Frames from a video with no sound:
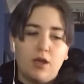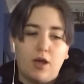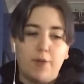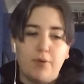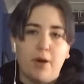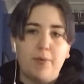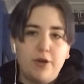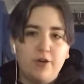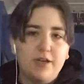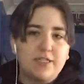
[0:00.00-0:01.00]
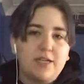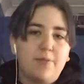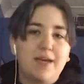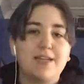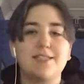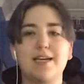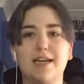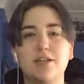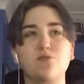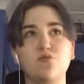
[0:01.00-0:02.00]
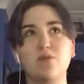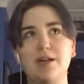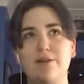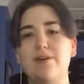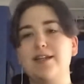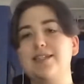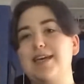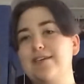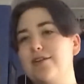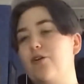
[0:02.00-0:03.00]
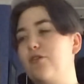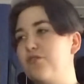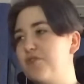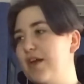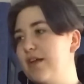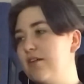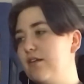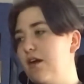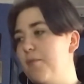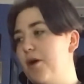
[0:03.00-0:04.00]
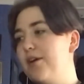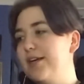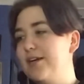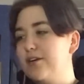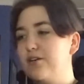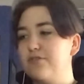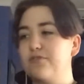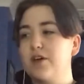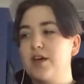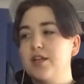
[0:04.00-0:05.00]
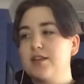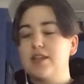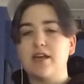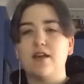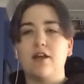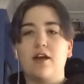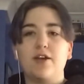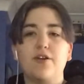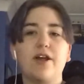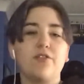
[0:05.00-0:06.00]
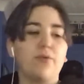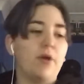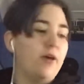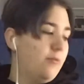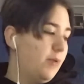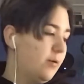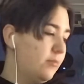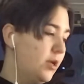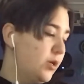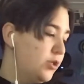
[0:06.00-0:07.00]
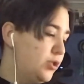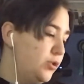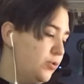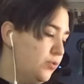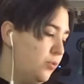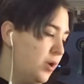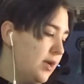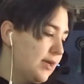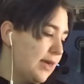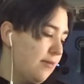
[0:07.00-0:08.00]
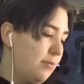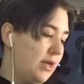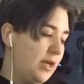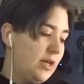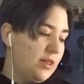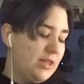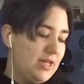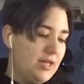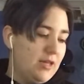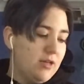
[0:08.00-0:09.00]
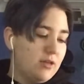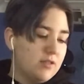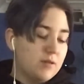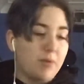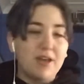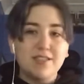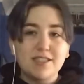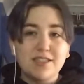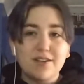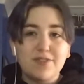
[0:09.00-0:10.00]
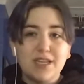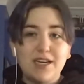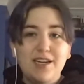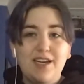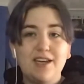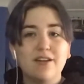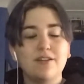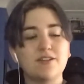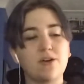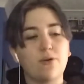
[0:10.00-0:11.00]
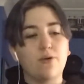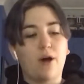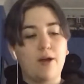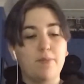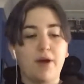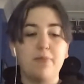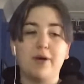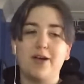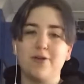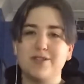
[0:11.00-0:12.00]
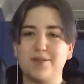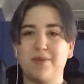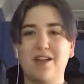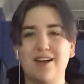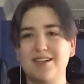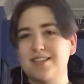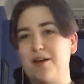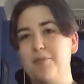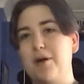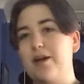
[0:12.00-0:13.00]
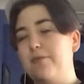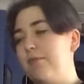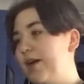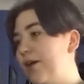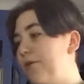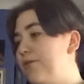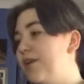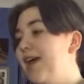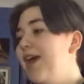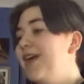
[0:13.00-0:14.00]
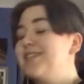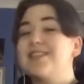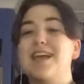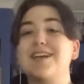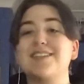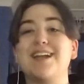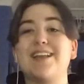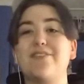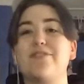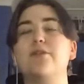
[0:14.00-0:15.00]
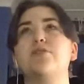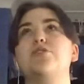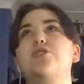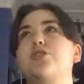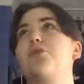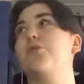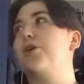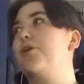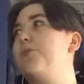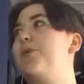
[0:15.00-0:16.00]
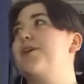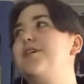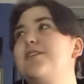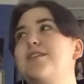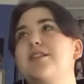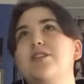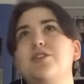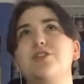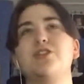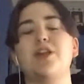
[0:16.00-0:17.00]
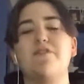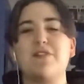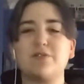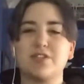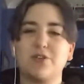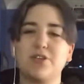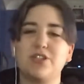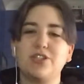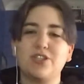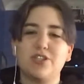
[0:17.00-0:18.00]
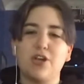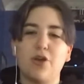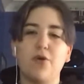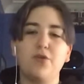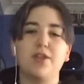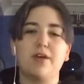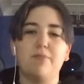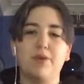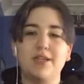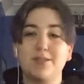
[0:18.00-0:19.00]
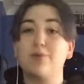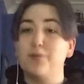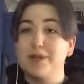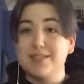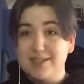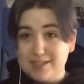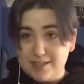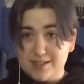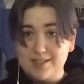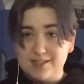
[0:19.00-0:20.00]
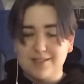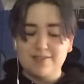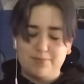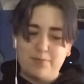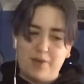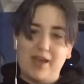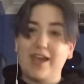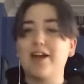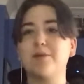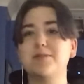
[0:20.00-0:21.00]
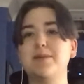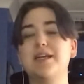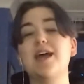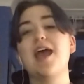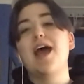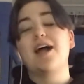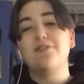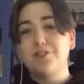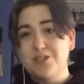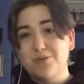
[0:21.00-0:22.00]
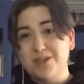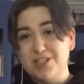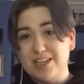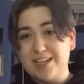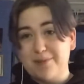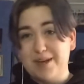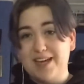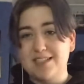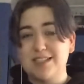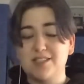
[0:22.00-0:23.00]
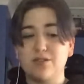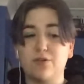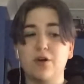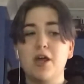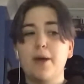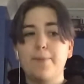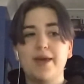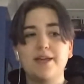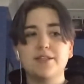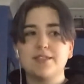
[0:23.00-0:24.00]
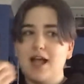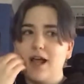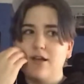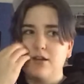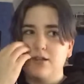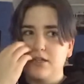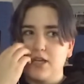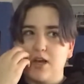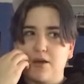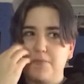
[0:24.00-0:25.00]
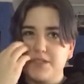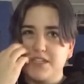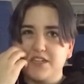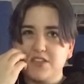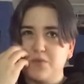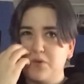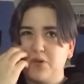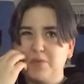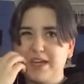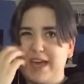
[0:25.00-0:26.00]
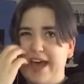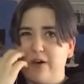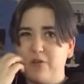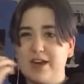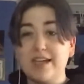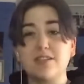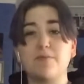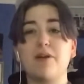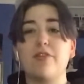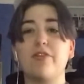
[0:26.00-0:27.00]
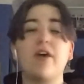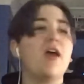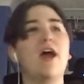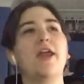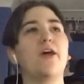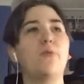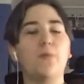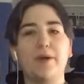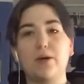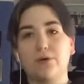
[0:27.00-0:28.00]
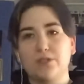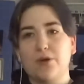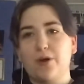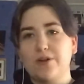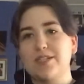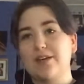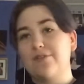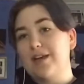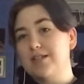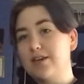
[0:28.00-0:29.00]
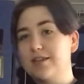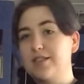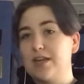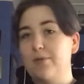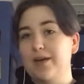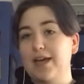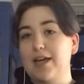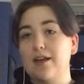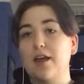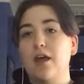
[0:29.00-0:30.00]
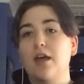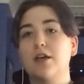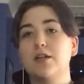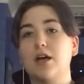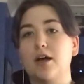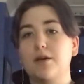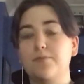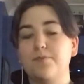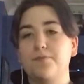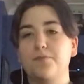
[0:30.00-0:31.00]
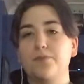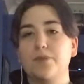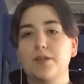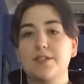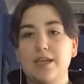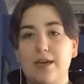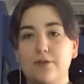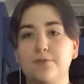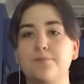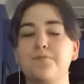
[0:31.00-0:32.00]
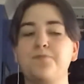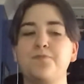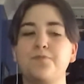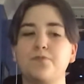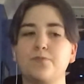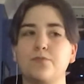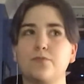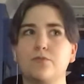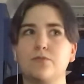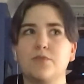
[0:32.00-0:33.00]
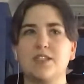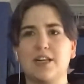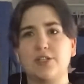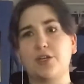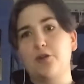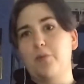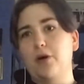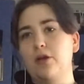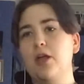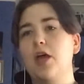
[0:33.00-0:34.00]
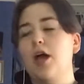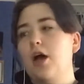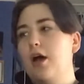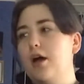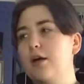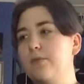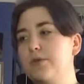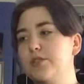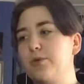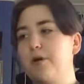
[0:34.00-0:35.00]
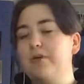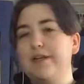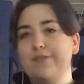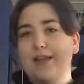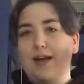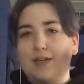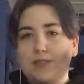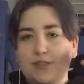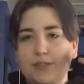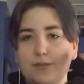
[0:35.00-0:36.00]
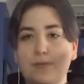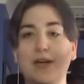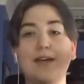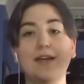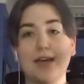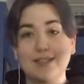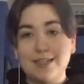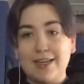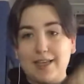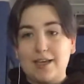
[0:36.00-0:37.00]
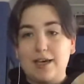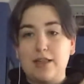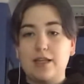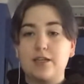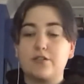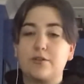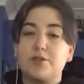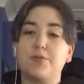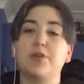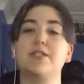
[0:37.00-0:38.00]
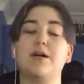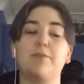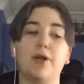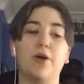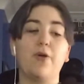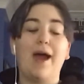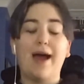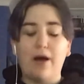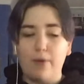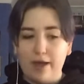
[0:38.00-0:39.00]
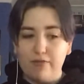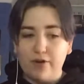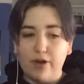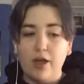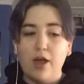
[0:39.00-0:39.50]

put up a new listing on my Etsy, and it's really, really taken off, and I'm earning enough that I don't have to rely on mum to get me the supplies and stuff that I need. So I'm buying my own supplies, I'm buying my own things, and that feels so good, because just it feels so good just to know that my small business is picking up speed. And if you do want to check out my Etsy store, pins and stickers will be out next month, and I will be also hosting a Valentine's Day weekend sale / coupon. So I will leave that, my Etsy link, in the description box down below. However,